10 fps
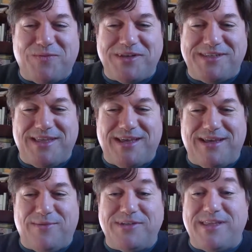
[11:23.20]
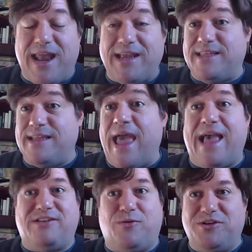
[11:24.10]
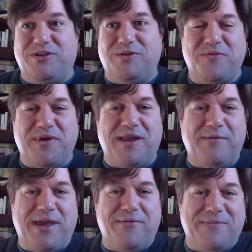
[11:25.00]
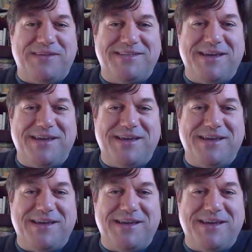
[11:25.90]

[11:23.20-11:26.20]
the next and last question? We gotta wrap this up.